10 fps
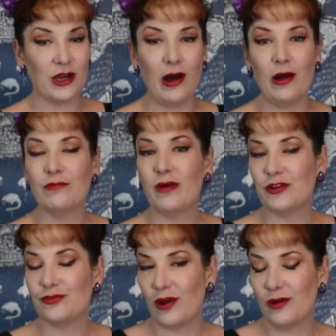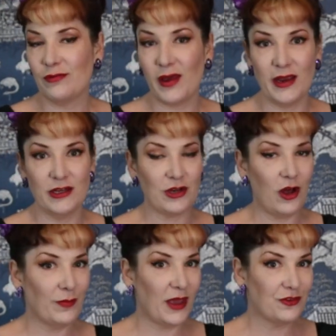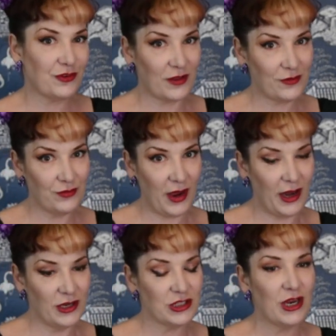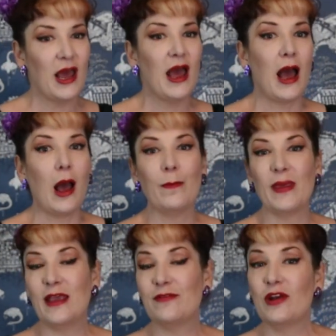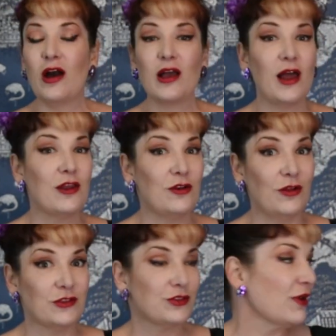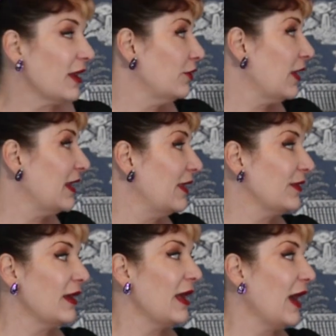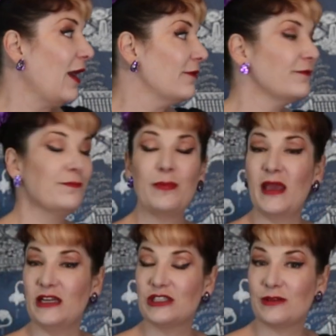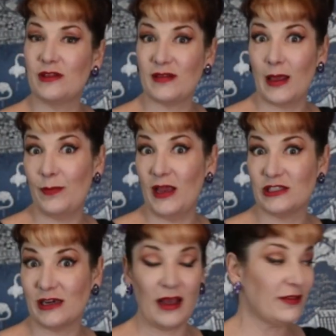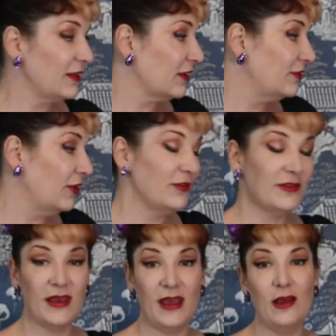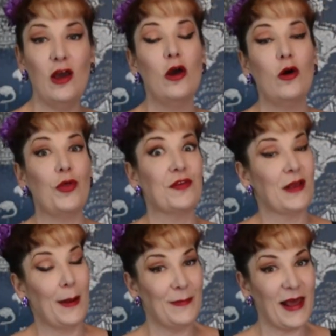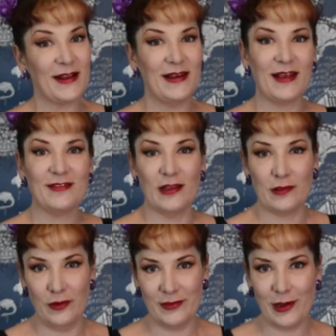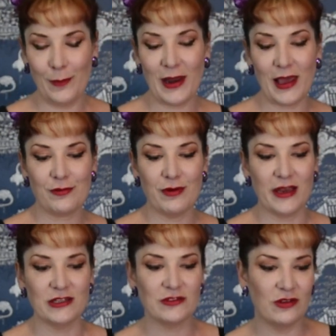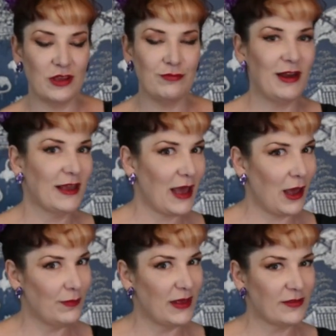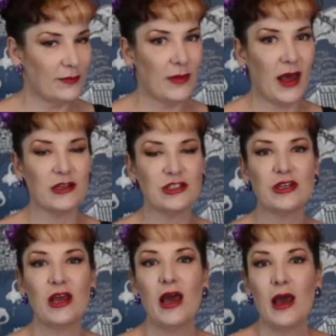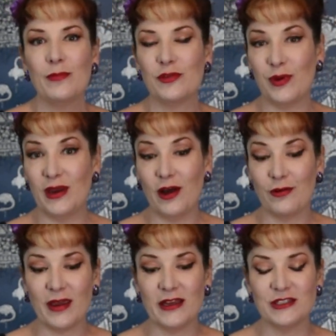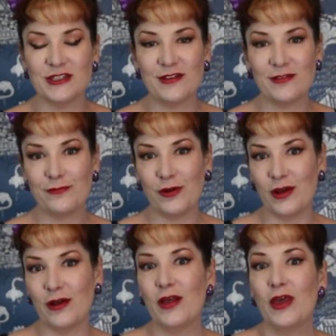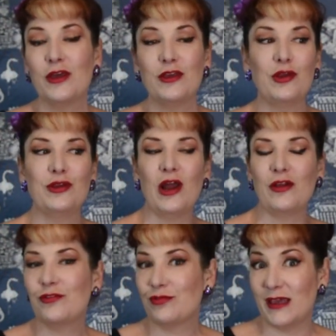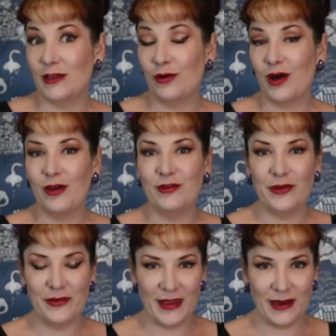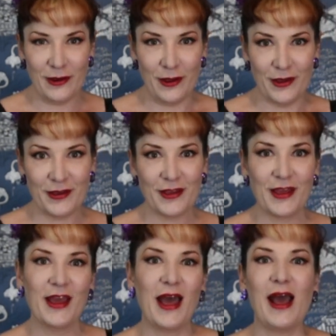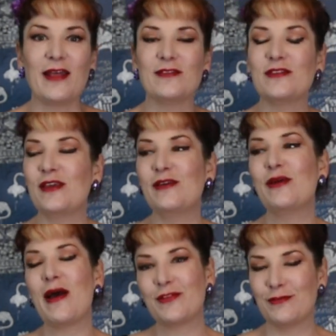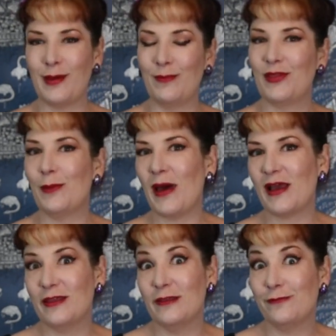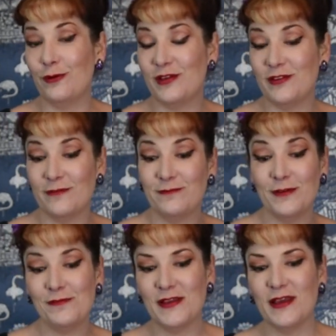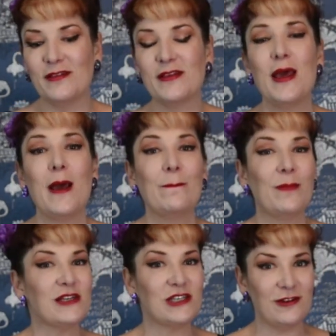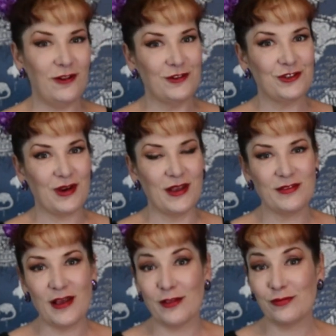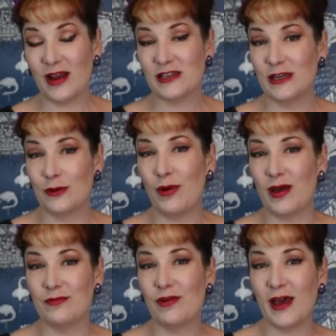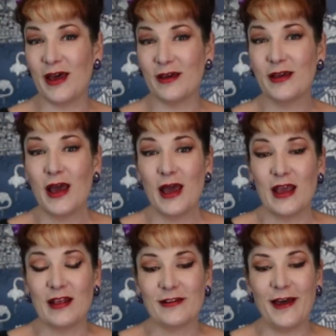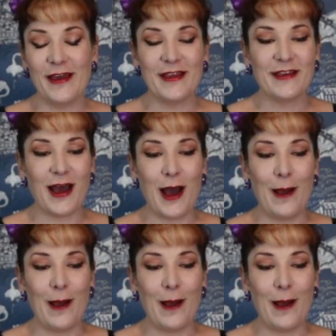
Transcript: our retro range, our maitresse range. Even our coloured lingerie will either have the same peach elastics used here, or the same black elastics used in our black range, so you really can mix and match between our ranges for to create your own unique look. And you have to remember that back in the 40s and 50s, matching lingerie sets were actually quite rare. It's like